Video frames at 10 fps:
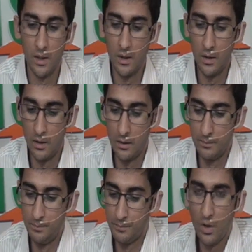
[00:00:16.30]

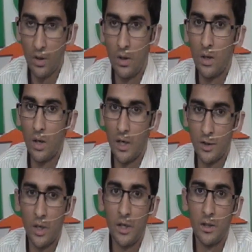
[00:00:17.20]
and I
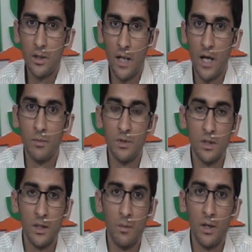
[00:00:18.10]
joined DAMS
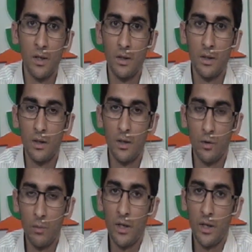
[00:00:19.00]
in my
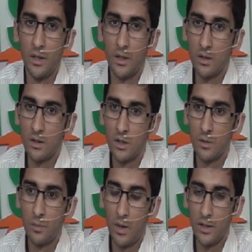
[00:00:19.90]
during my
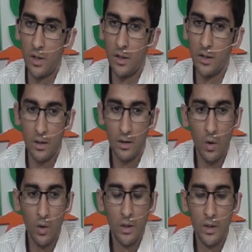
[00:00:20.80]
internship. I joined their uh,
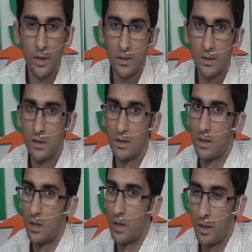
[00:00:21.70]
online test series and
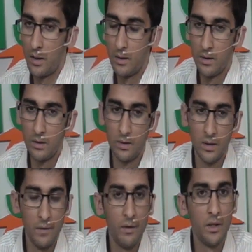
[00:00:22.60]
I had a
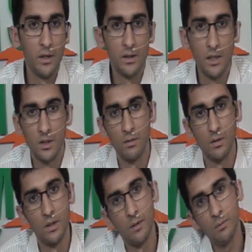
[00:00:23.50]
DBT session
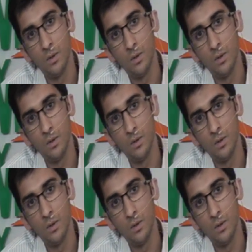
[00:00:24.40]
with them.